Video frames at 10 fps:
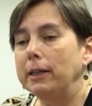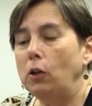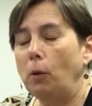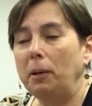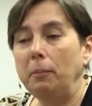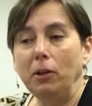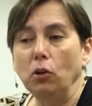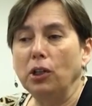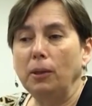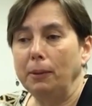The
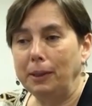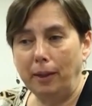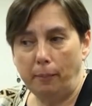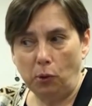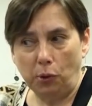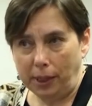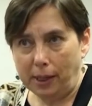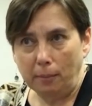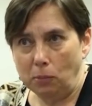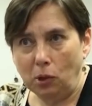first thing that we must
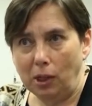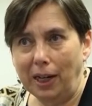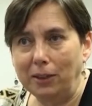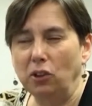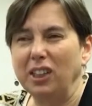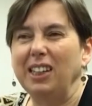make clear